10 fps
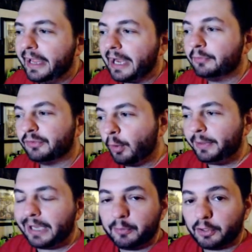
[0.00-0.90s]
And I was
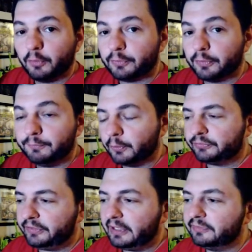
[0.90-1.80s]
hoping they would go for the full
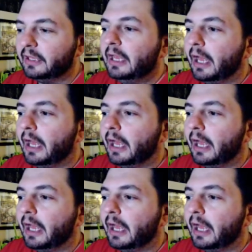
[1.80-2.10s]
six,